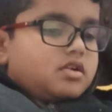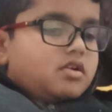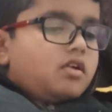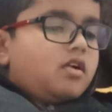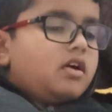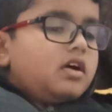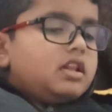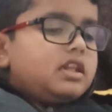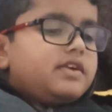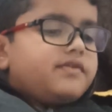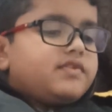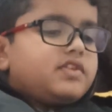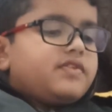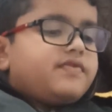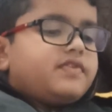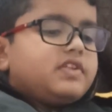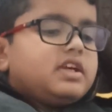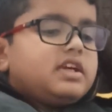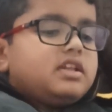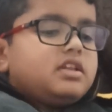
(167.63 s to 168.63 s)
All of the
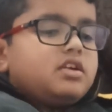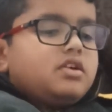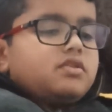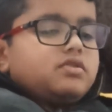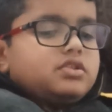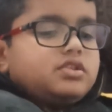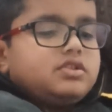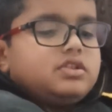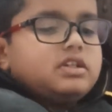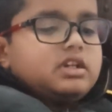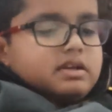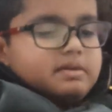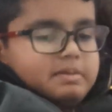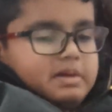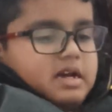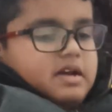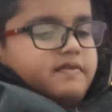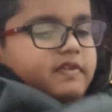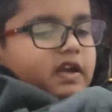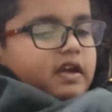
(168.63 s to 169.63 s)
3 rows you see
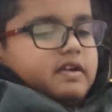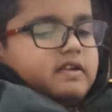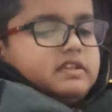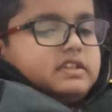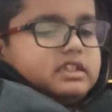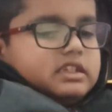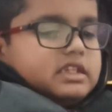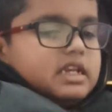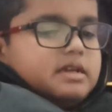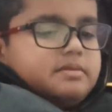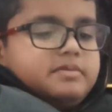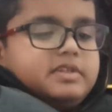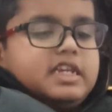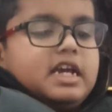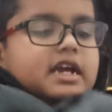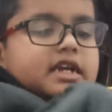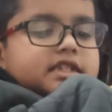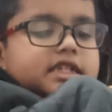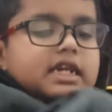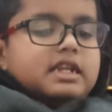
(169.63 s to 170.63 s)
above are the same size